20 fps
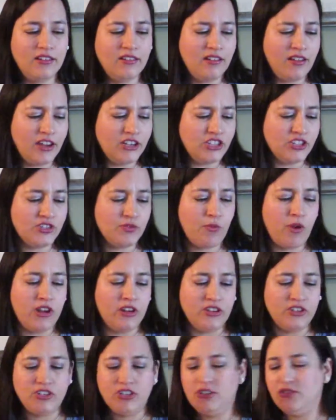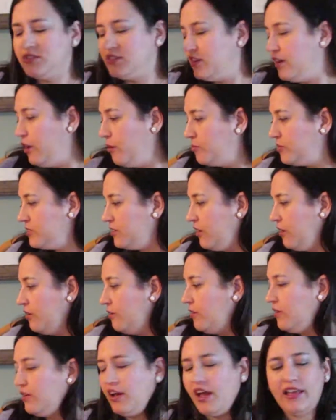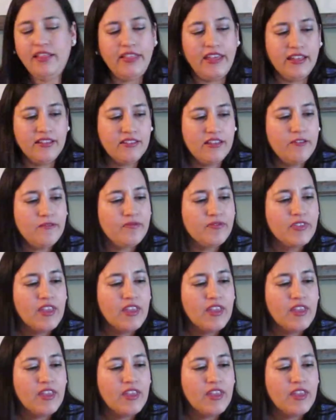and I just wanted to use it up, so I liked it.